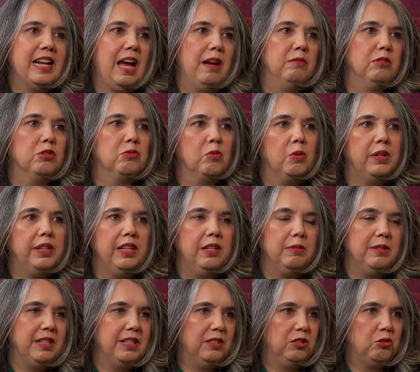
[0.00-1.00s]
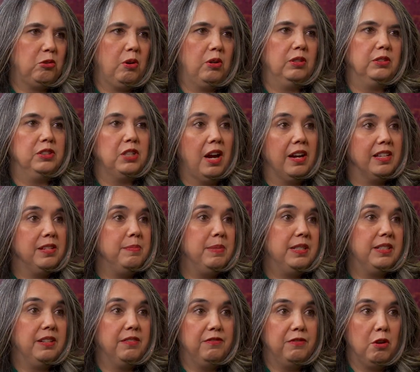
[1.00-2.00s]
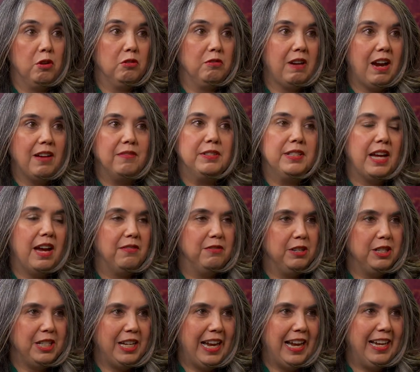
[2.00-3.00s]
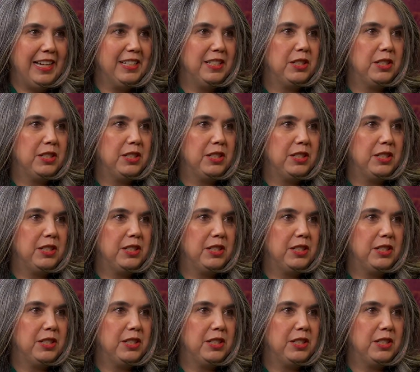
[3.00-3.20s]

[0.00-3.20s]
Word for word: I was working with historical documents and photographs every day.